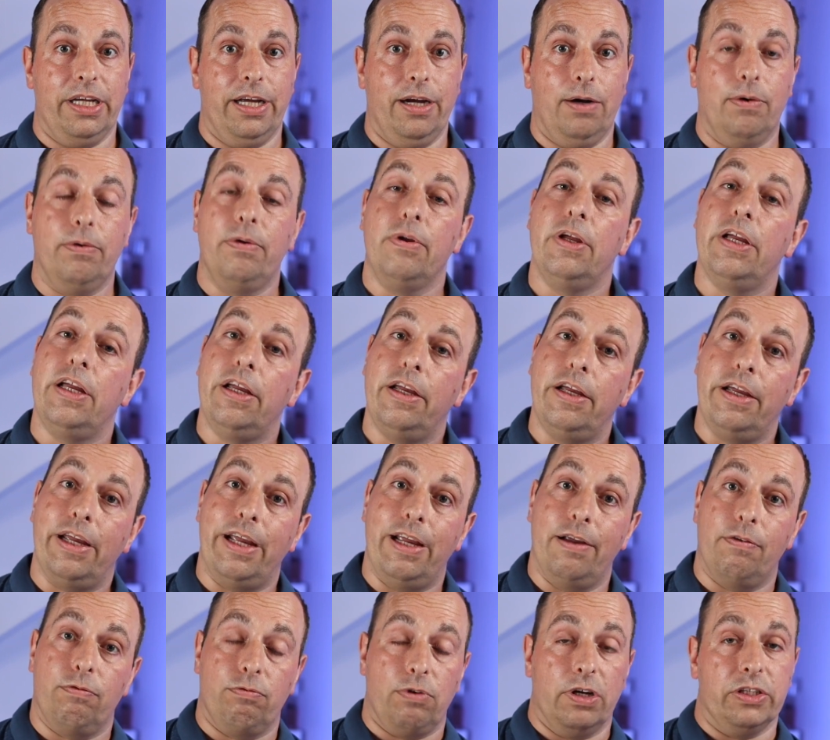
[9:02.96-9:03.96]
out,
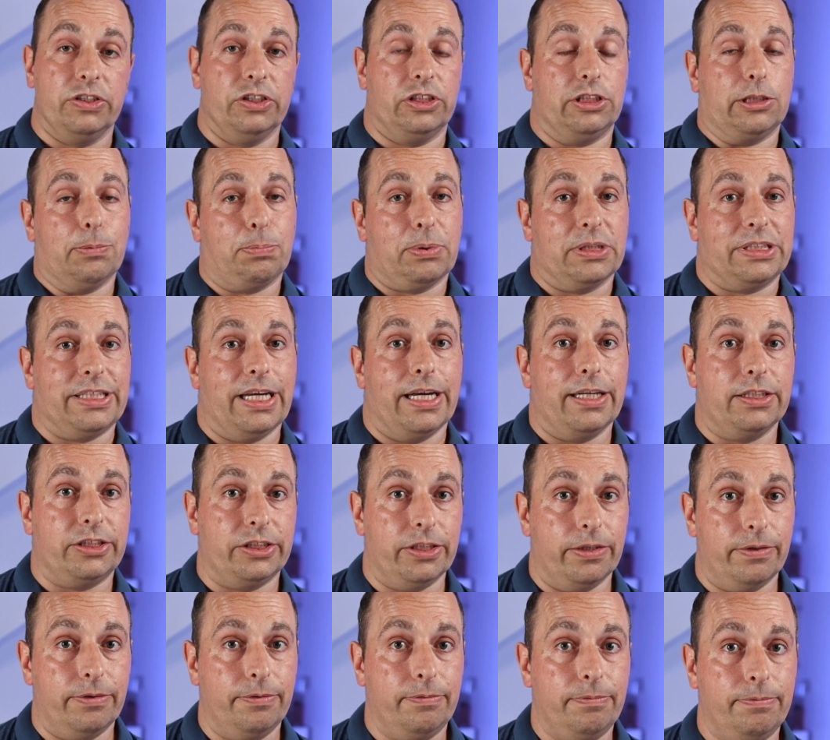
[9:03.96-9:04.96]
it runs to protect
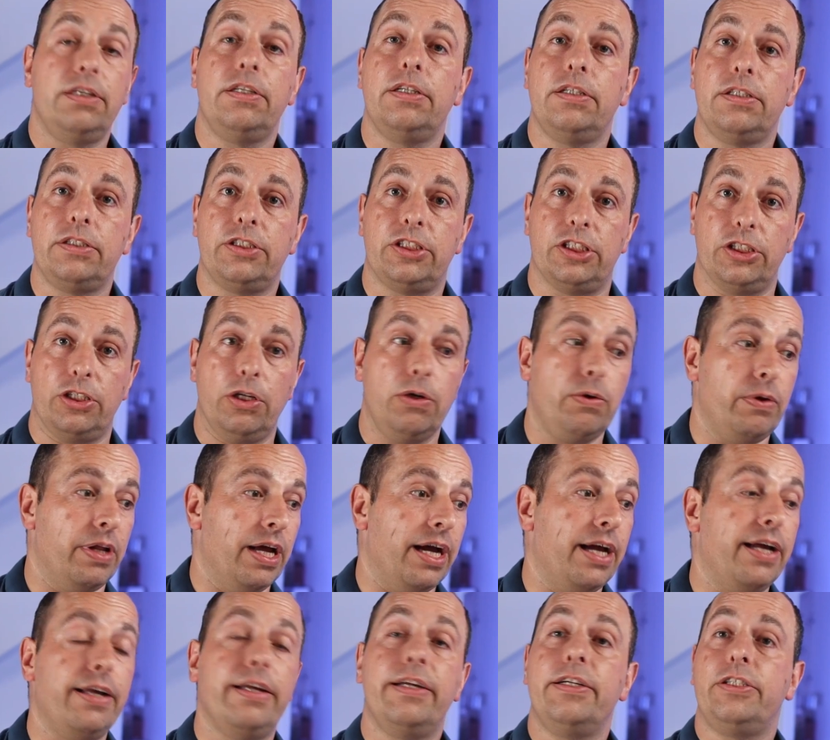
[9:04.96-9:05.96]
you. To do
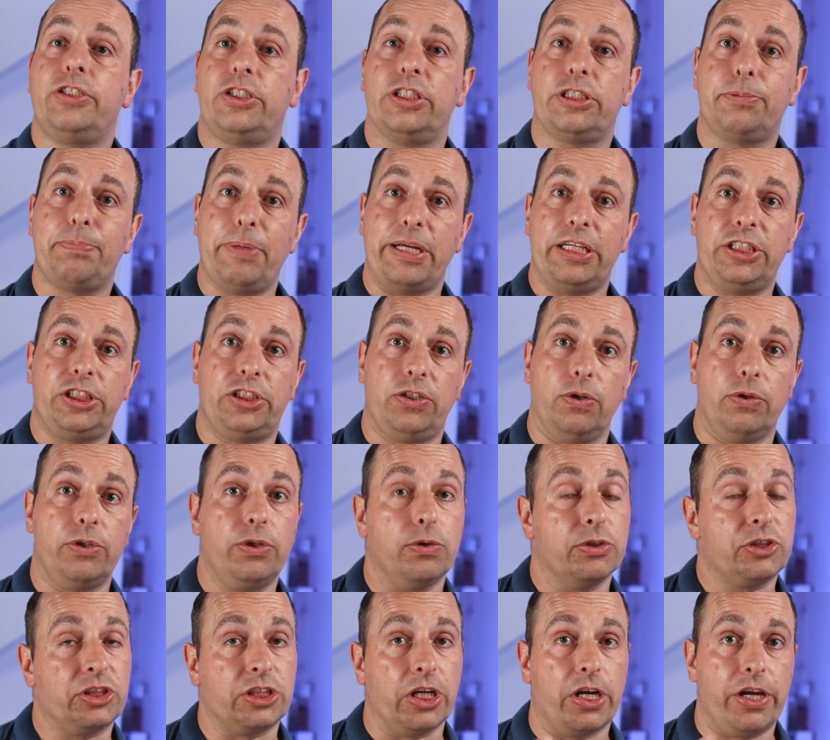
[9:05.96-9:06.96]
that, just make sure
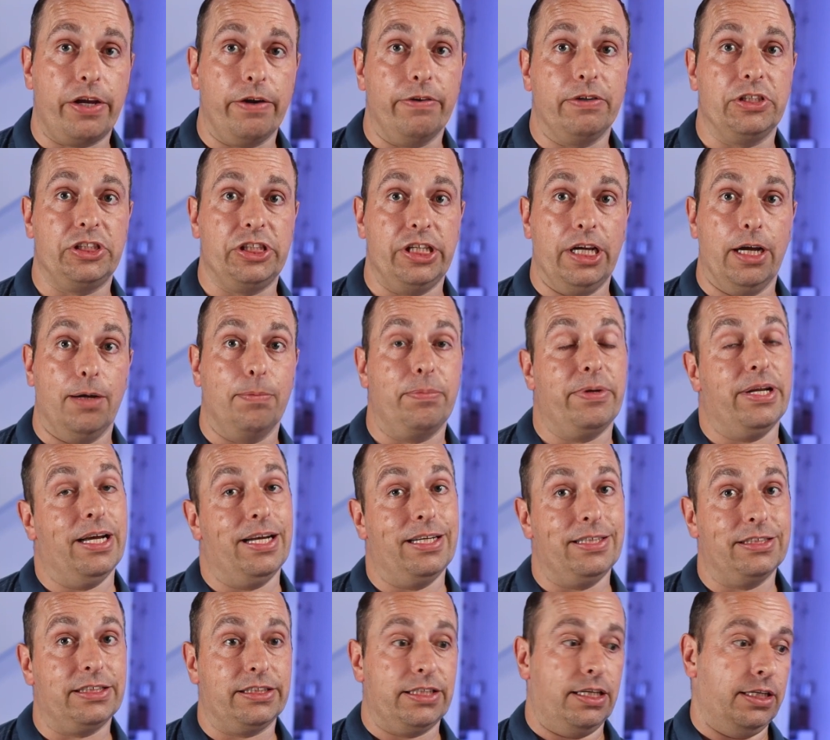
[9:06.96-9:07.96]
your security
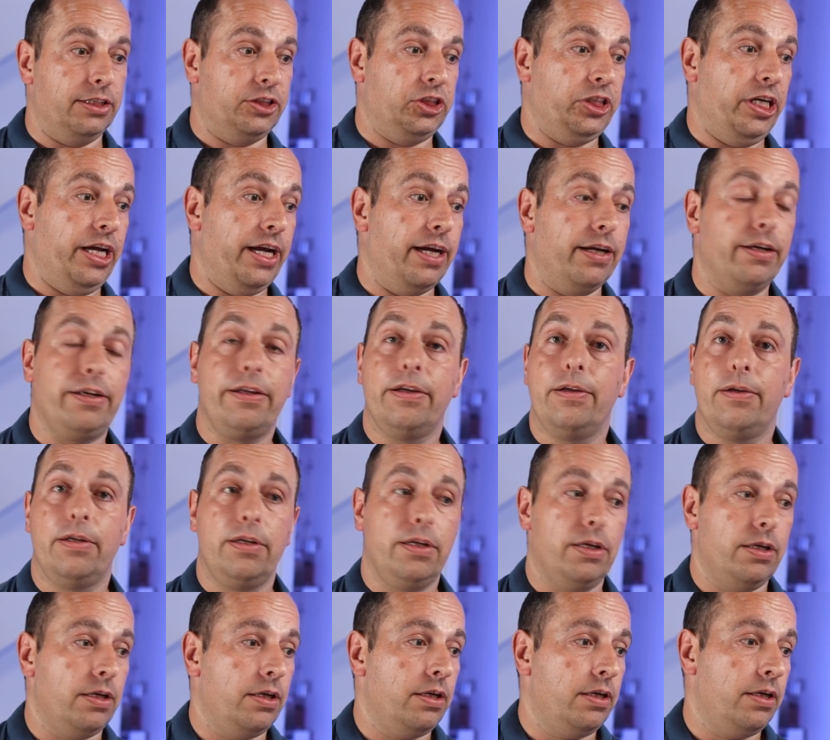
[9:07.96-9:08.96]
updates are checked.
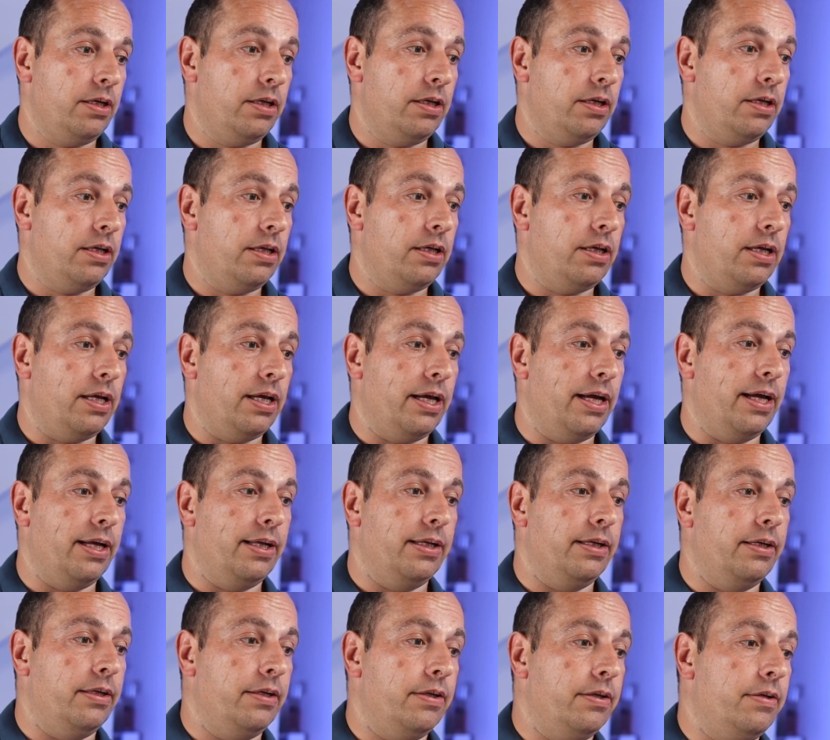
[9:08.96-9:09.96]

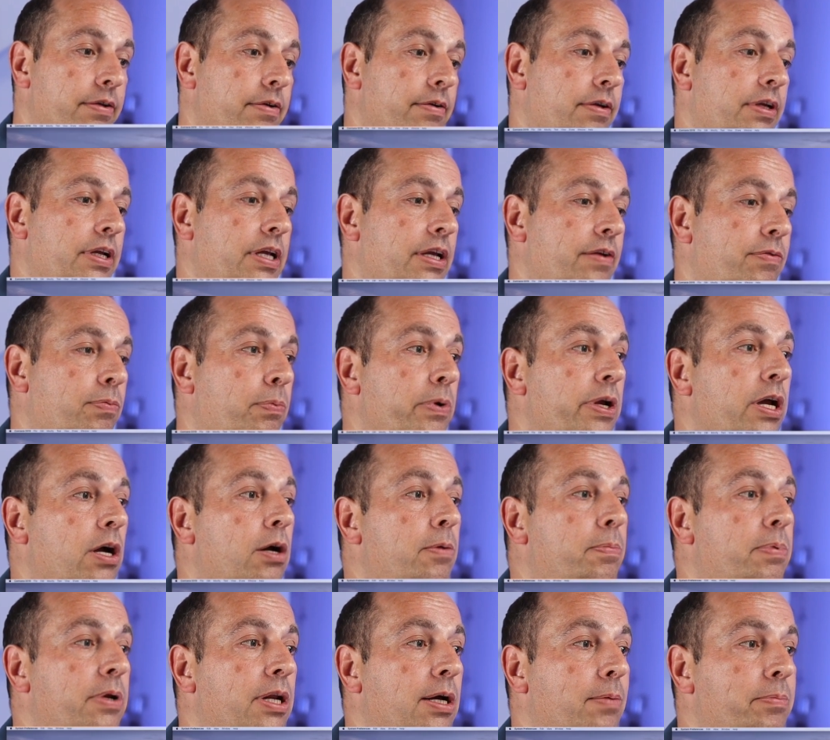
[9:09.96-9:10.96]
And if we
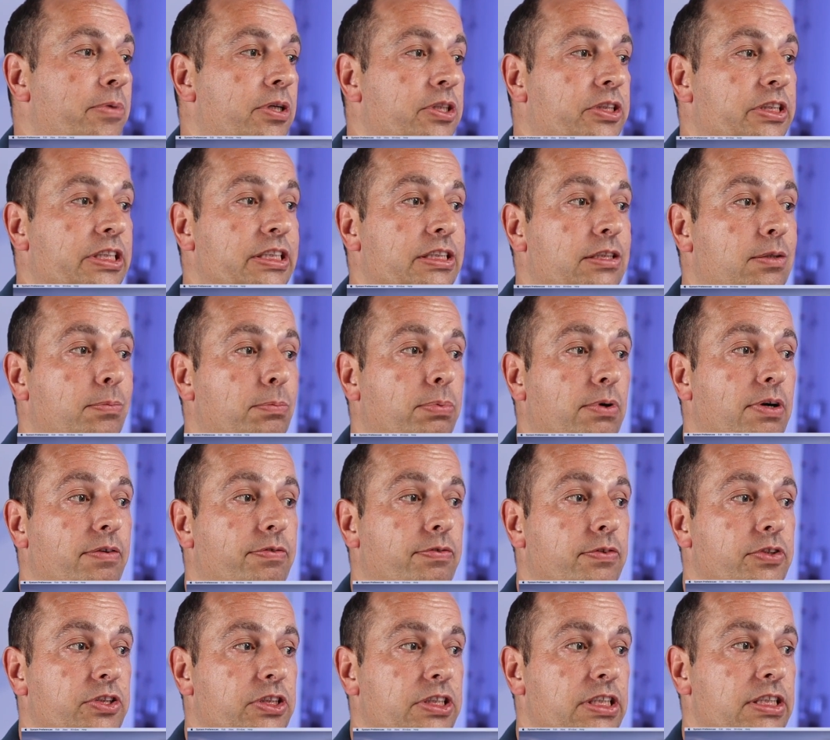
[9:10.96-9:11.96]
open up your system
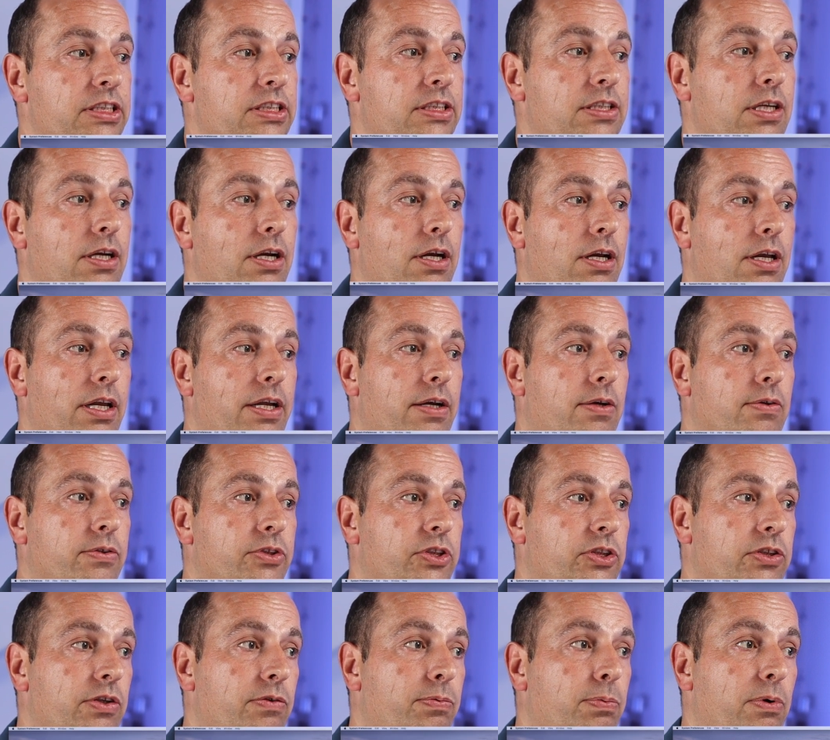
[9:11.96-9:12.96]
preferences, click on
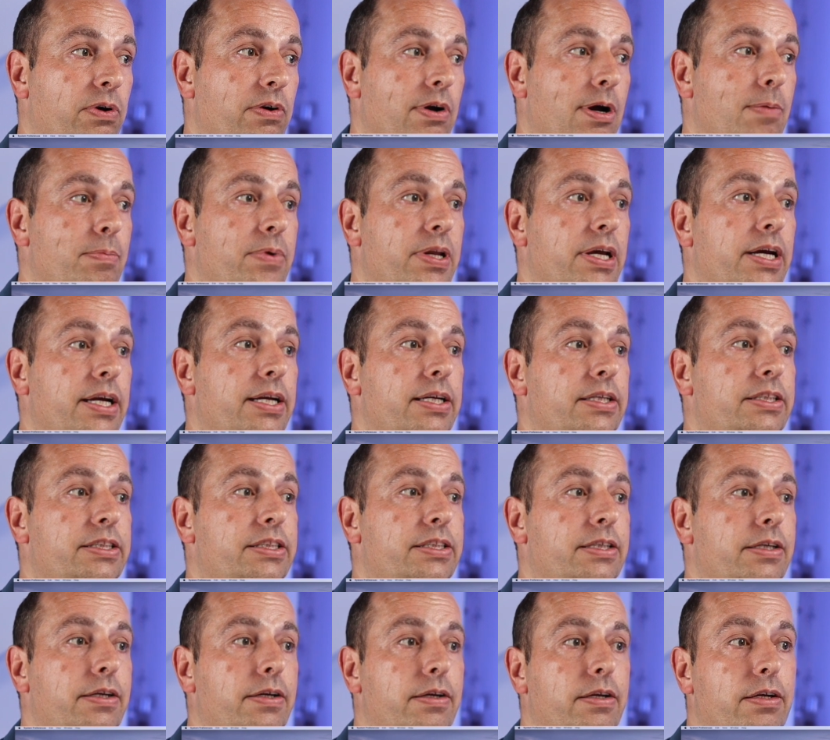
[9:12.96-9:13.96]
Software
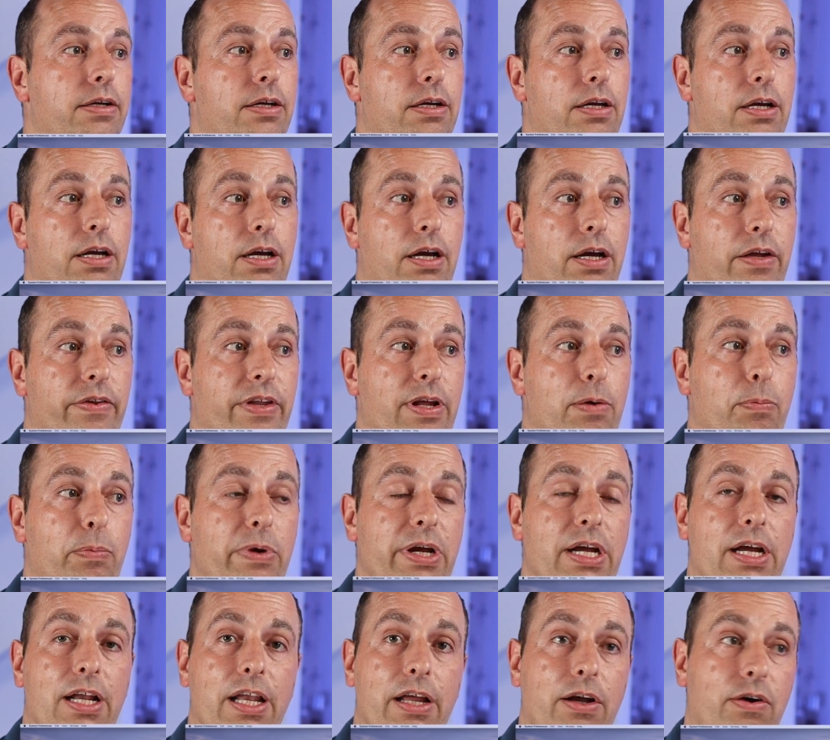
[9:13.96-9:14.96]
Updates, and then we
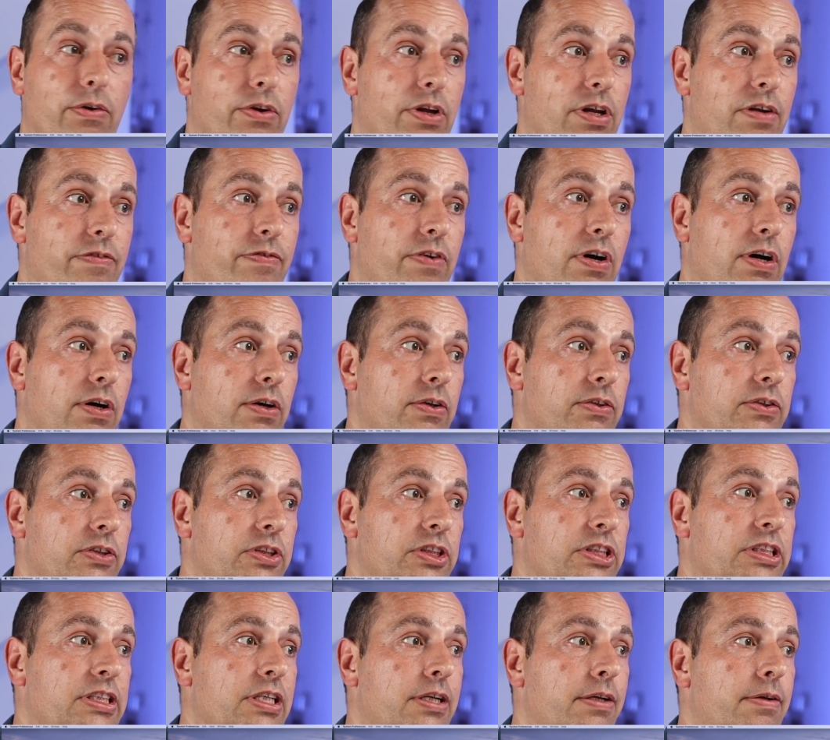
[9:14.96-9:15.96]
click on
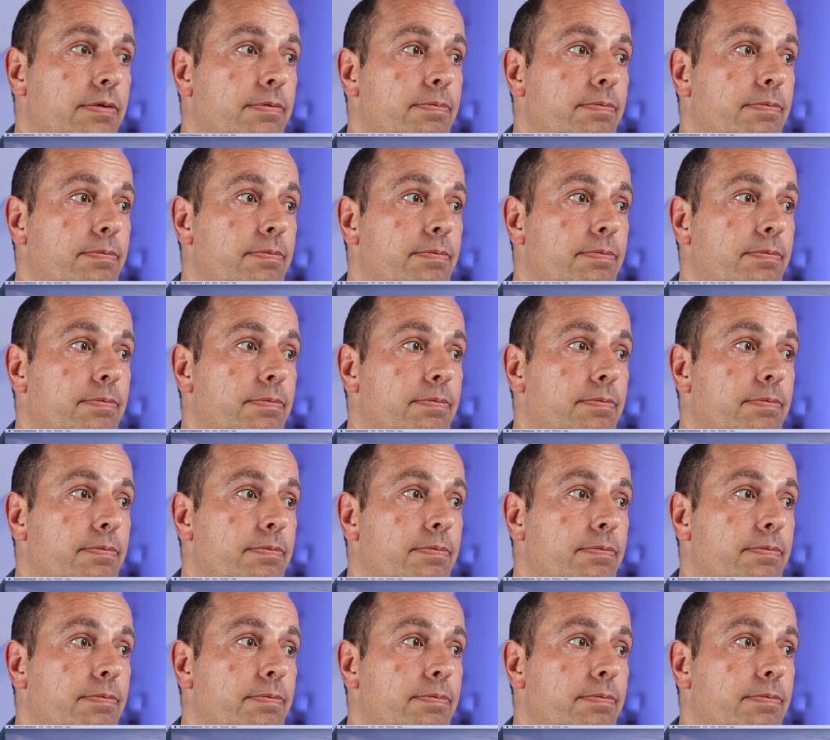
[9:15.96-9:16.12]
Advanced,